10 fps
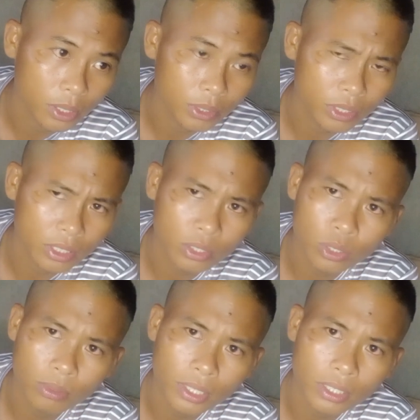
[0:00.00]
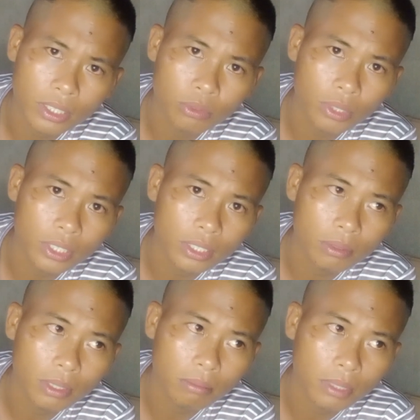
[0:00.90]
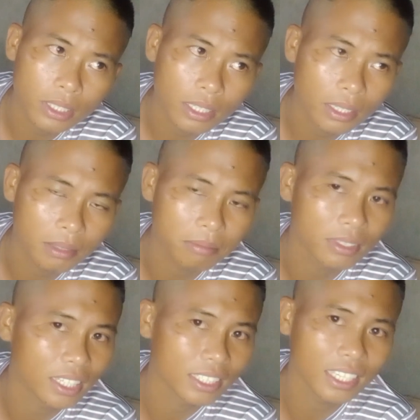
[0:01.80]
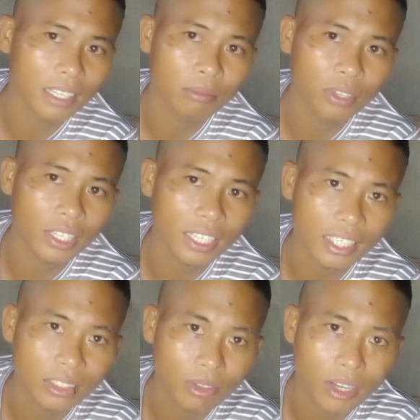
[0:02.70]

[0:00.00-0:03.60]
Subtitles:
since 2021, but I'm not yet monetized.